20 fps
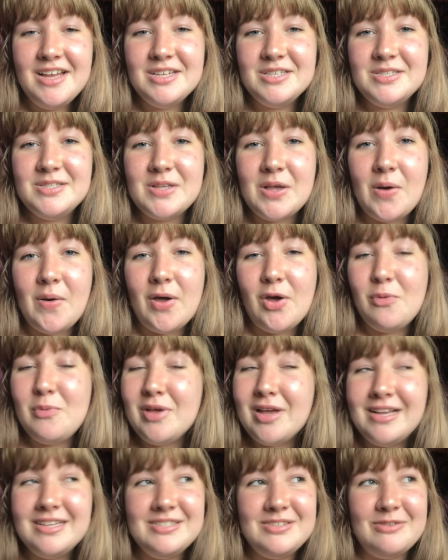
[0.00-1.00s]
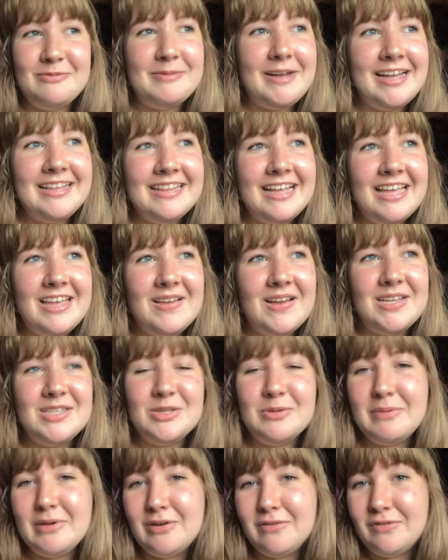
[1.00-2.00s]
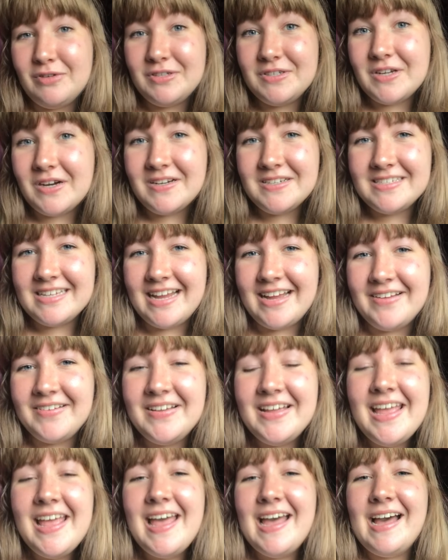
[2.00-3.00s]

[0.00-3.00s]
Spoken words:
So I hope you guys don't mind that you guys are beautiful stars now.